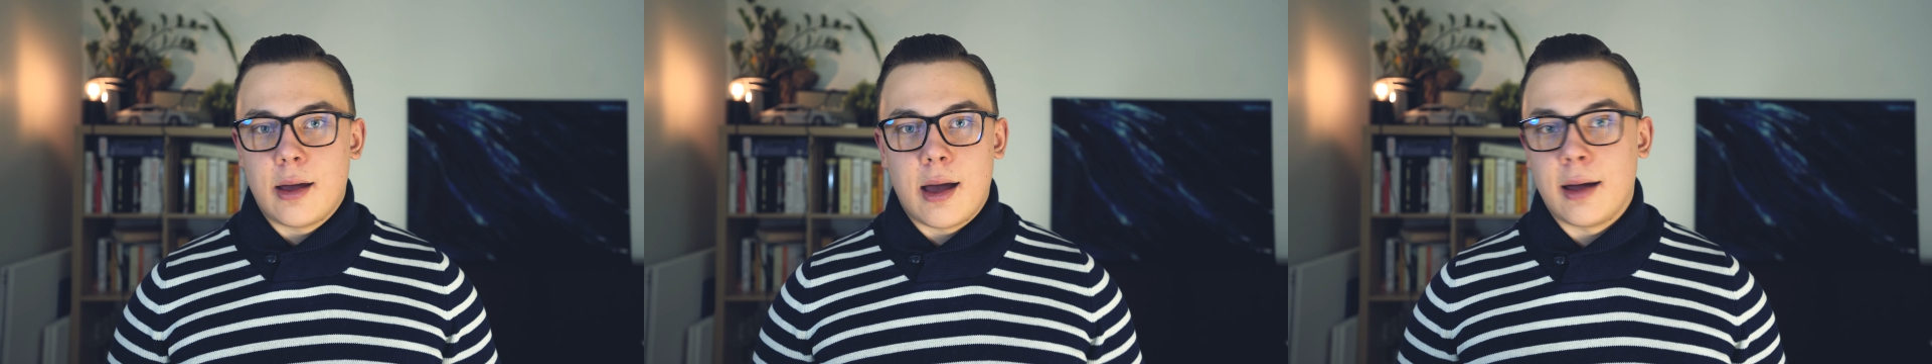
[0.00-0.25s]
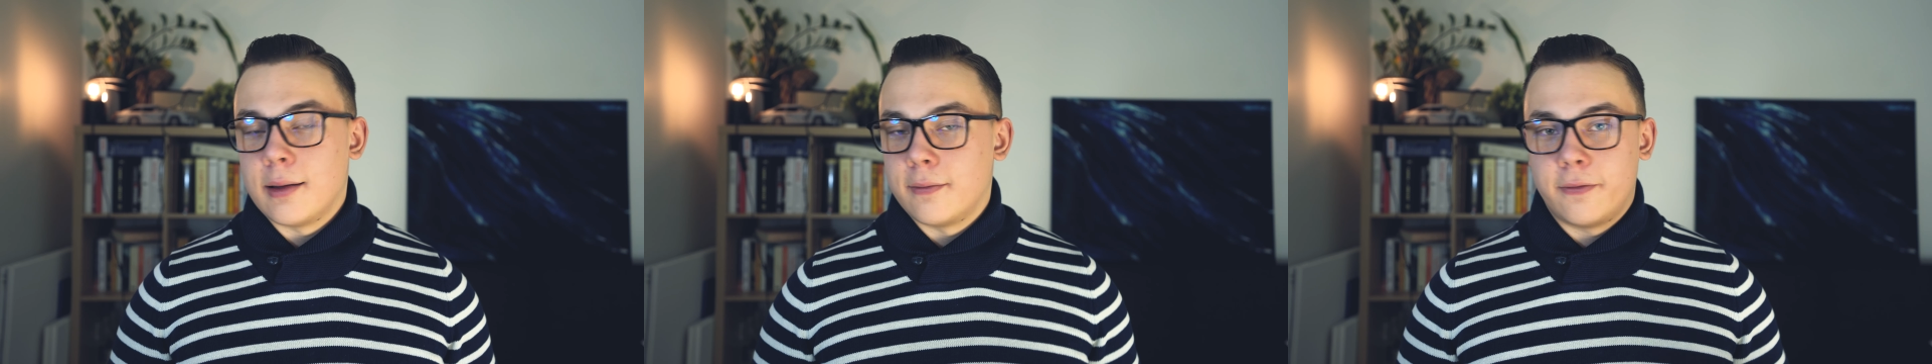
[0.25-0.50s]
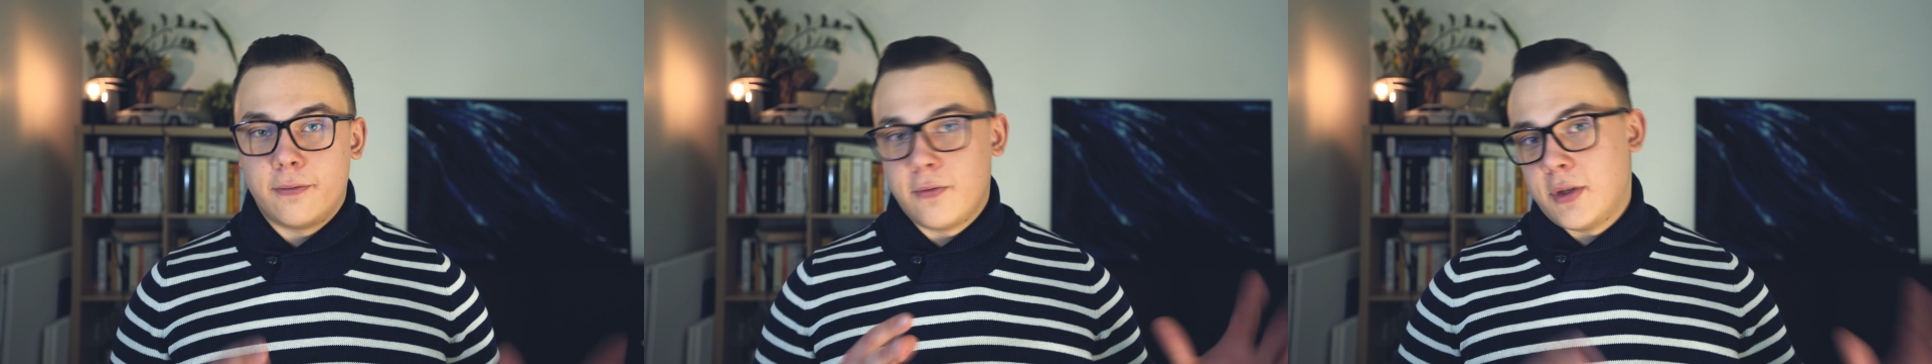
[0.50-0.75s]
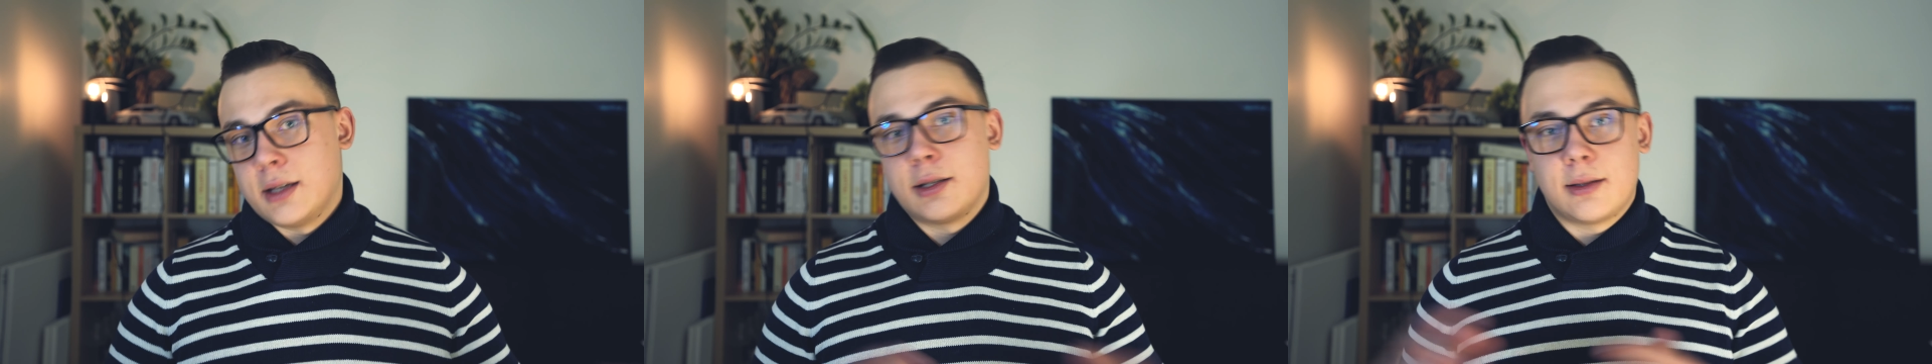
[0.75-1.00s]
have
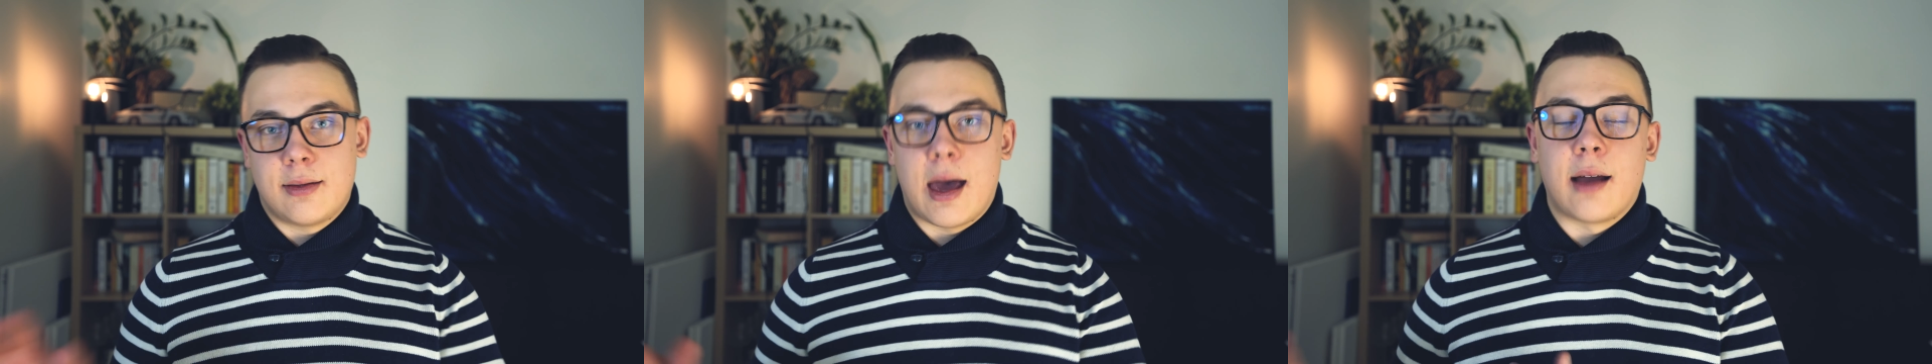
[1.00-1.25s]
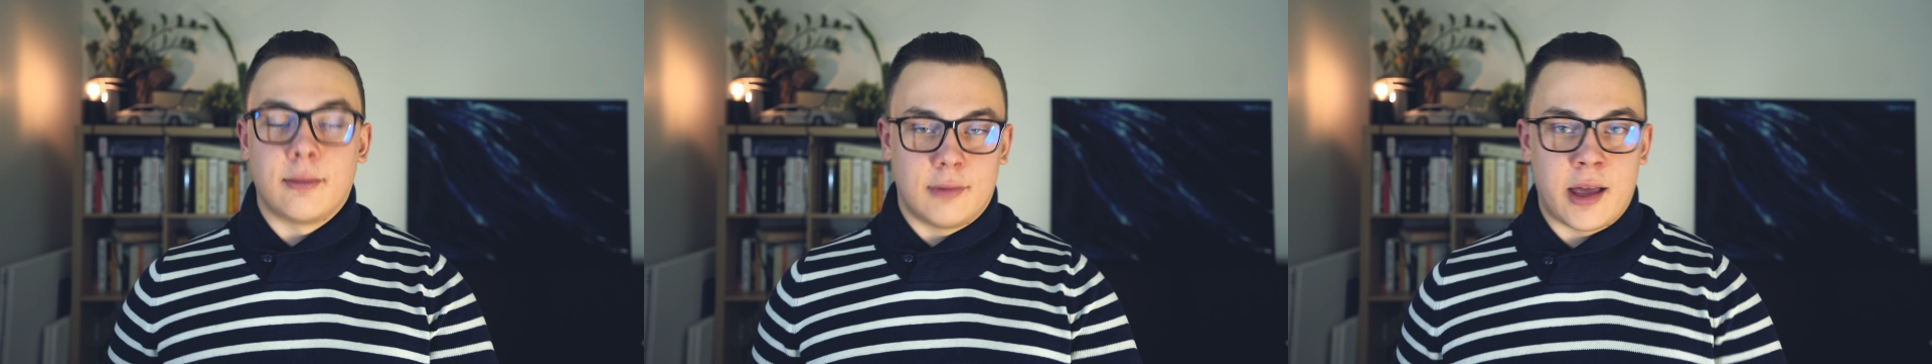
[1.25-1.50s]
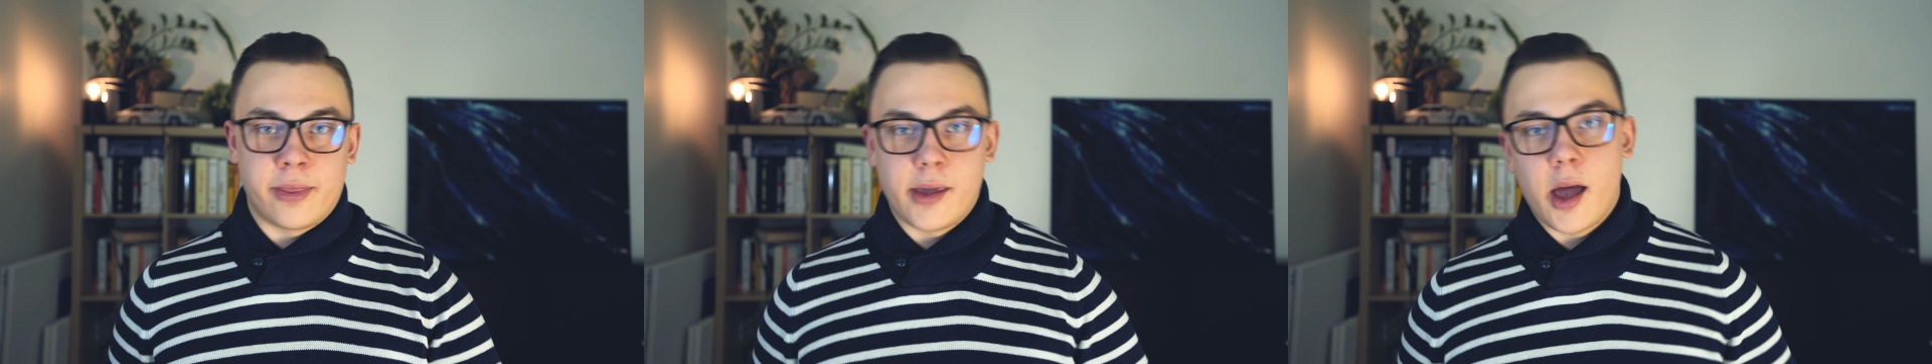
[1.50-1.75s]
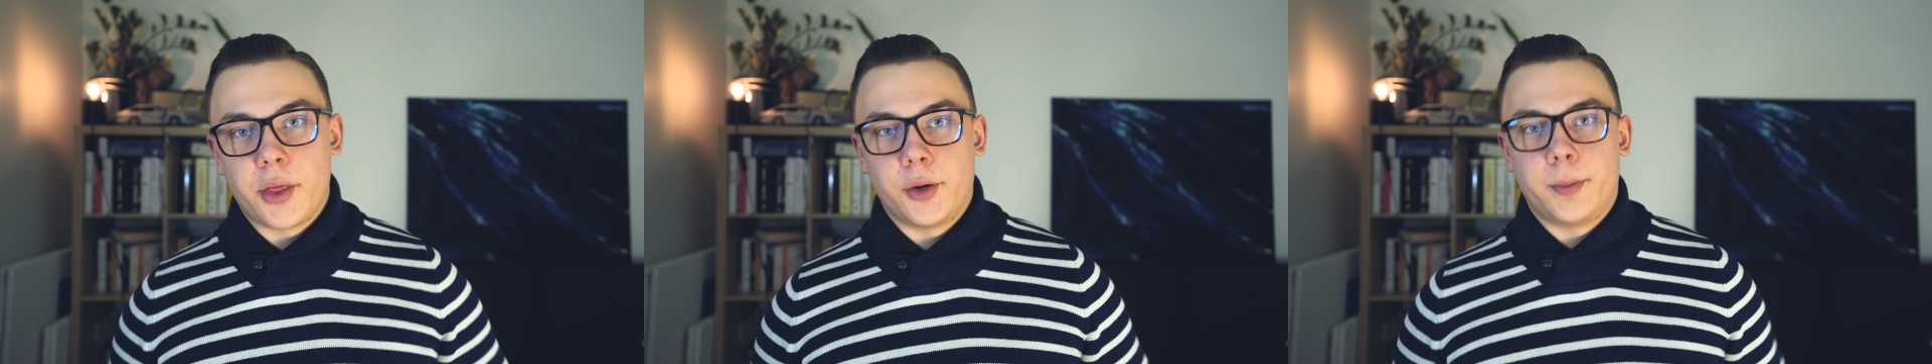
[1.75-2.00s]
this, that, and
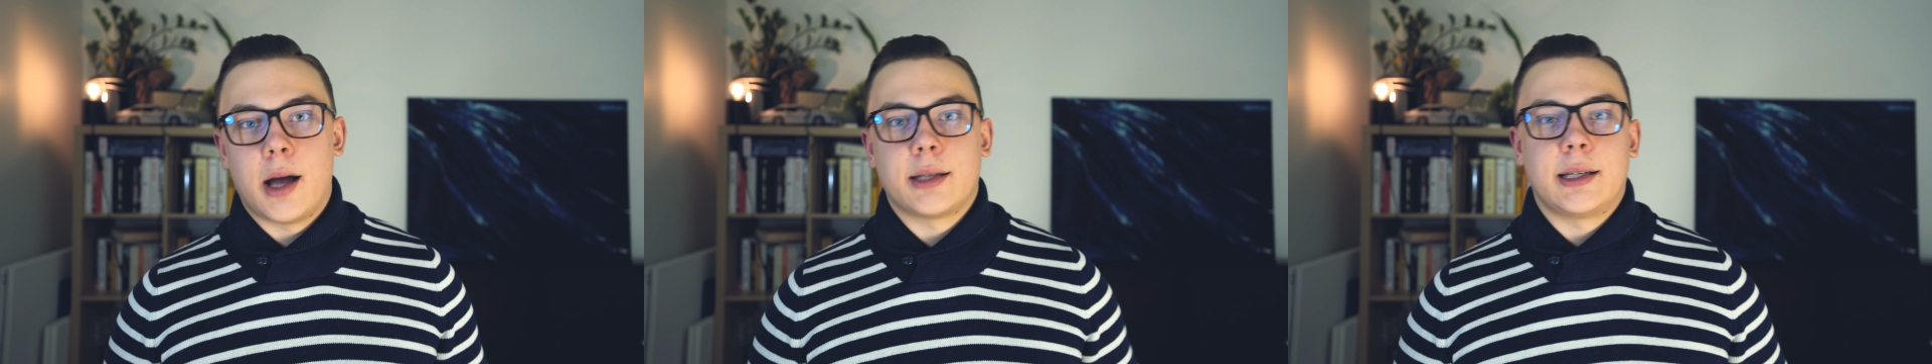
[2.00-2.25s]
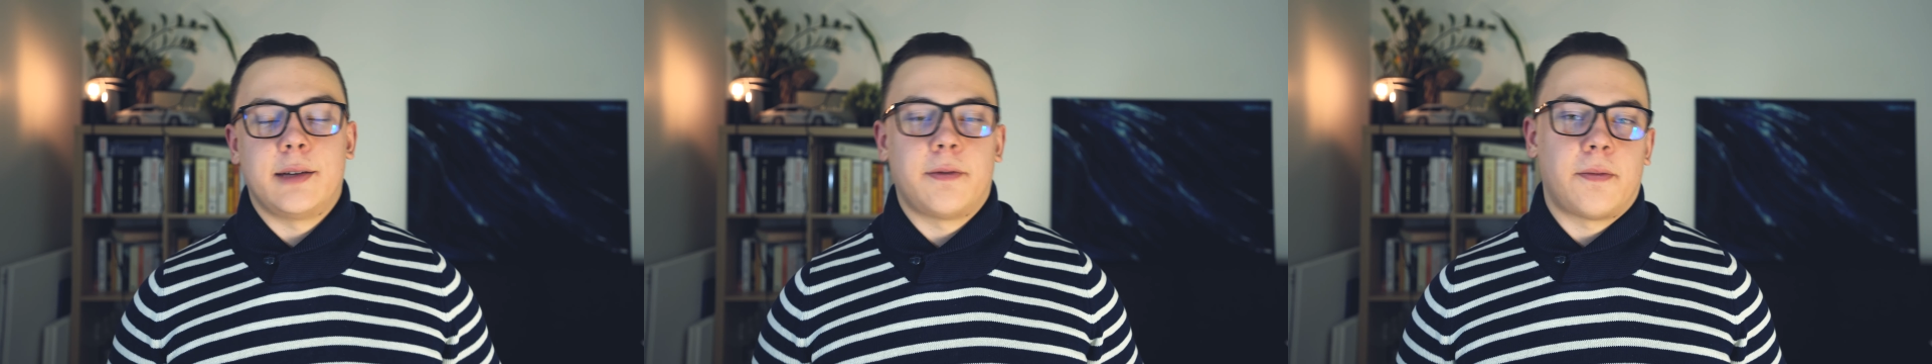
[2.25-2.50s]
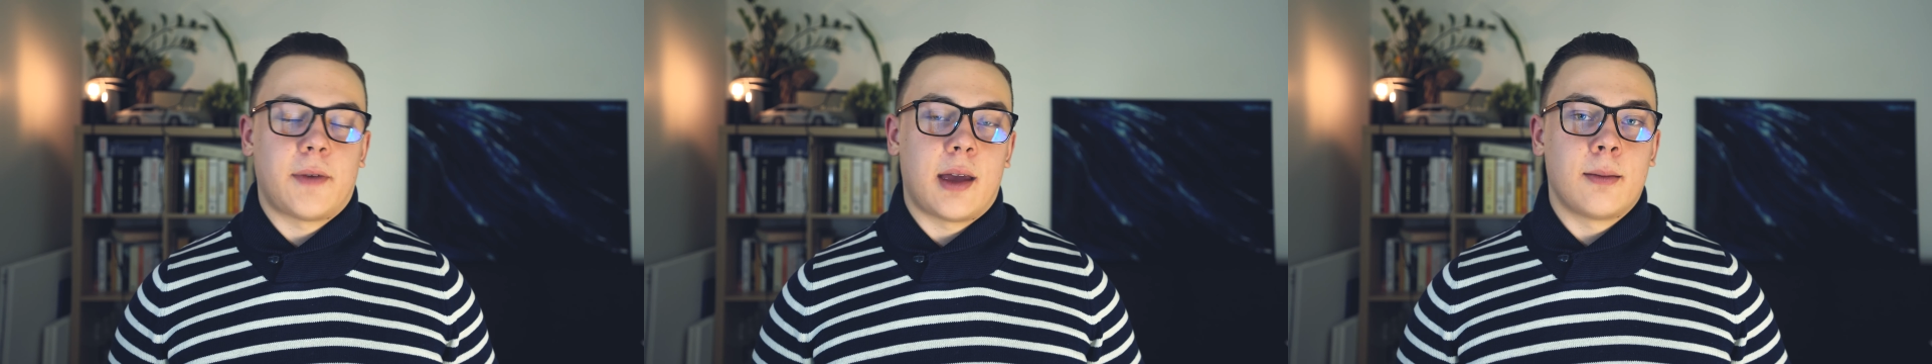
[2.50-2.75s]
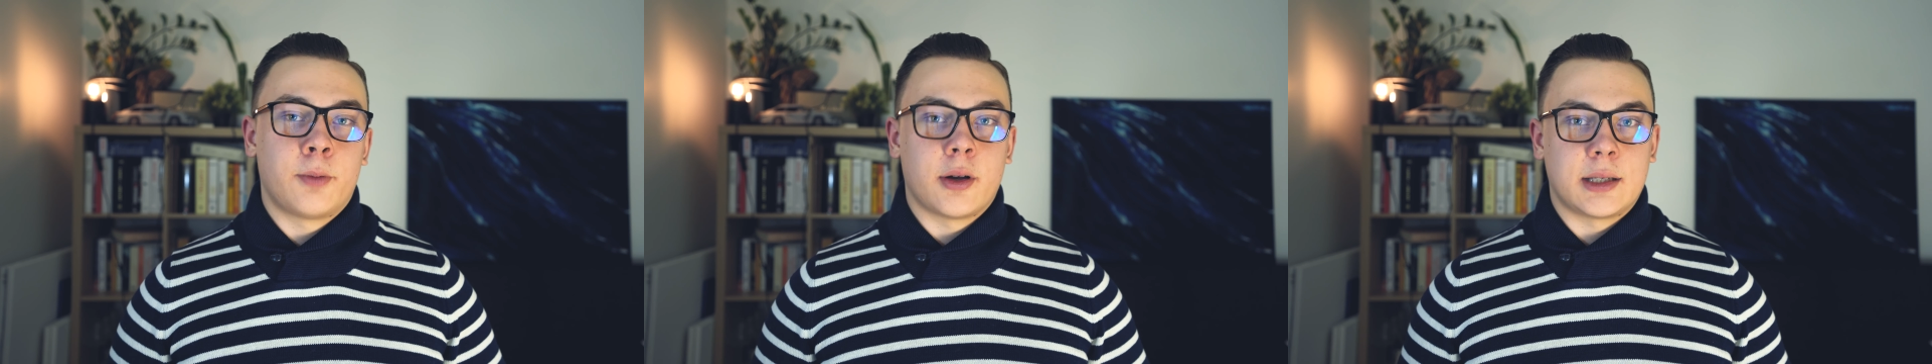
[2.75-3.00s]
the other positive
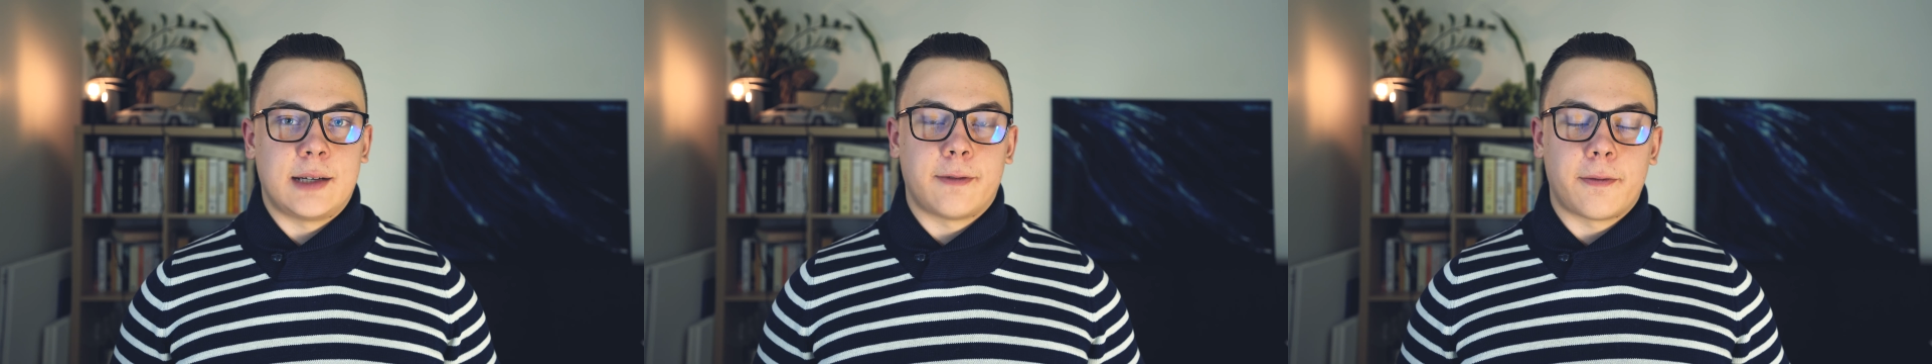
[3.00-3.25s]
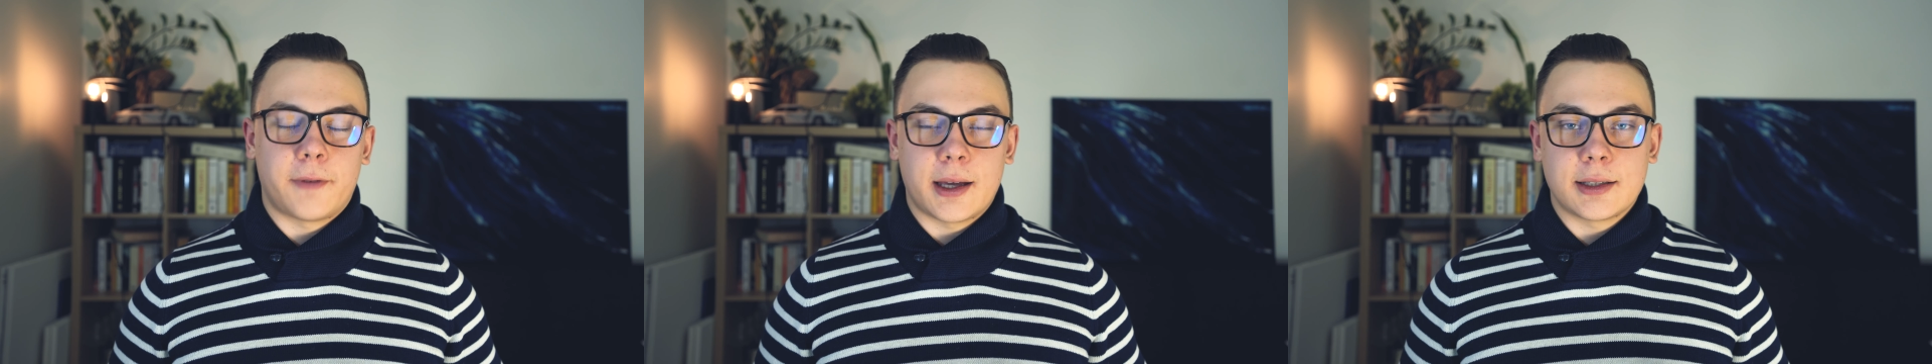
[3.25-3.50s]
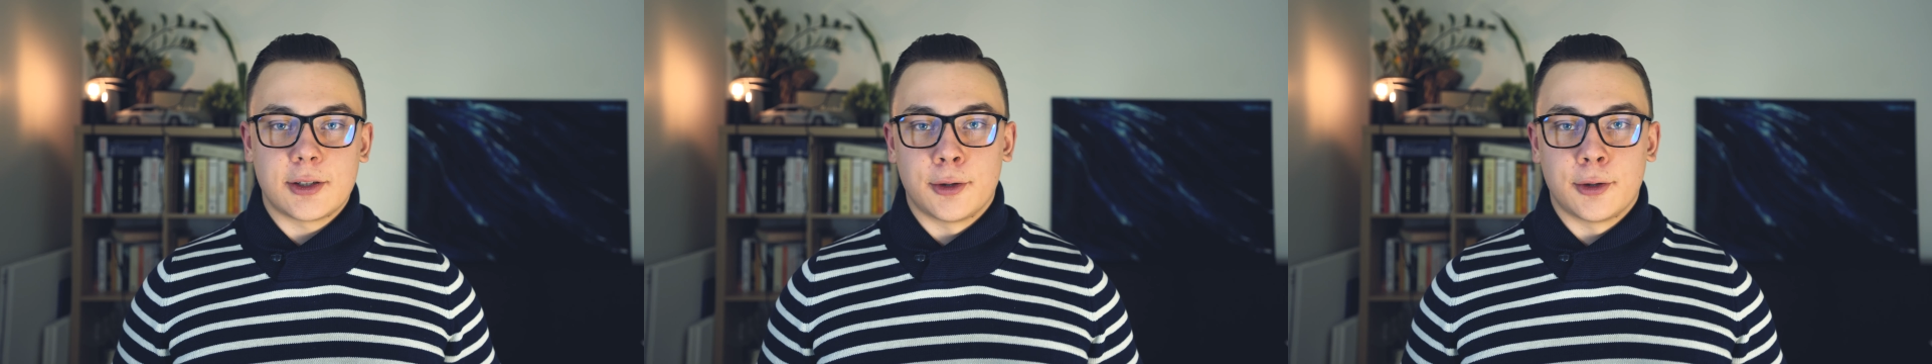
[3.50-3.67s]
effect.